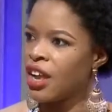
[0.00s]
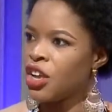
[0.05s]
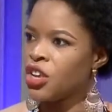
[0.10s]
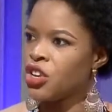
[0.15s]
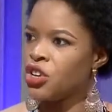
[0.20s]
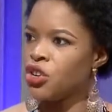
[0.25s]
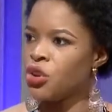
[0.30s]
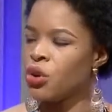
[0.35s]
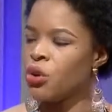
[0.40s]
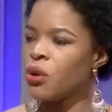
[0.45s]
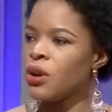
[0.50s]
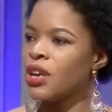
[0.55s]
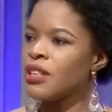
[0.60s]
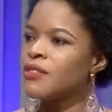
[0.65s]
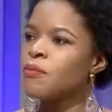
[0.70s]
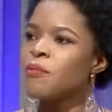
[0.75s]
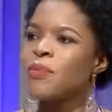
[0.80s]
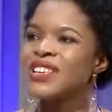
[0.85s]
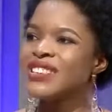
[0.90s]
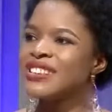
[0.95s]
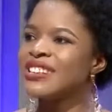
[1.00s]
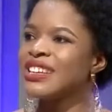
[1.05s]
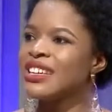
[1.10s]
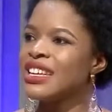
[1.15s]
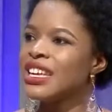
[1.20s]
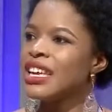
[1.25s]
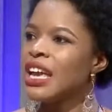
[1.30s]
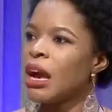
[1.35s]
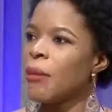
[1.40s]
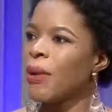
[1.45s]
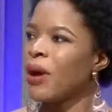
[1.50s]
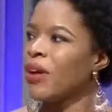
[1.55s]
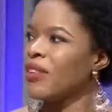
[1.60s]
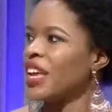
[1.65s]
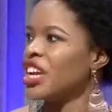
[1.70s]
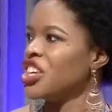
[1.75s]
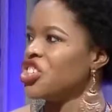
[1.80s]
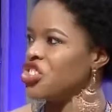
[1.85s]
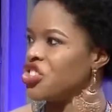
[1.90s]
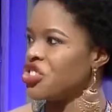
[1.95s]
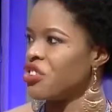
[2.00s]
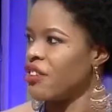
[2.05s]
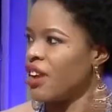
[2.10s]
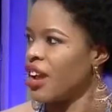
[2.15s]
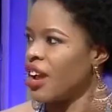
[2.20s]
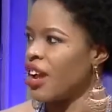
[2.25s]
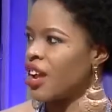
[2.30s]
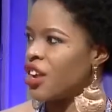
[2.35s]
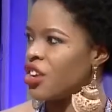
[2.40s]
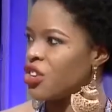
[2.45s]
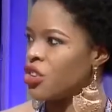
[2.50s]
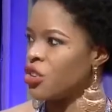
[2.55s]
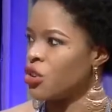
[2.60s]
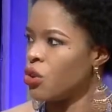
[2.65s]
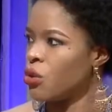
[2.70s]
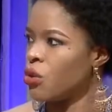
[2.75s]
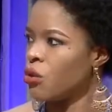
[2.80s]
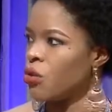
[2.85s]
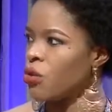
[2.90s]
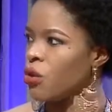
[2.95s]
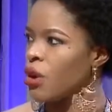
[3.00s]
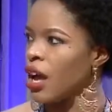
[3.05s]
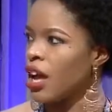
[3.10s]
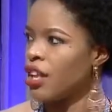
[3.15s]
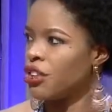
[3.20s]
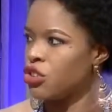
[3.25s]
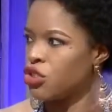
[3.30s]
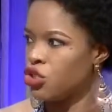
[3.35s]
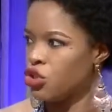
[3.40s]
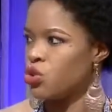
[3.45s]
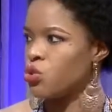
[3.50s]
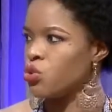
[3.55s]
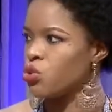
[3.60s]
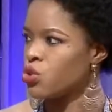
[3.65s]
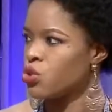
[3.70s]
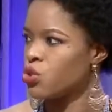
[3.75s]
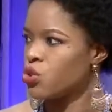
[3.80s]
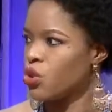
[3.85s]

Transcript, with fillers: you know it's basically about Nigeria you know and the youth. So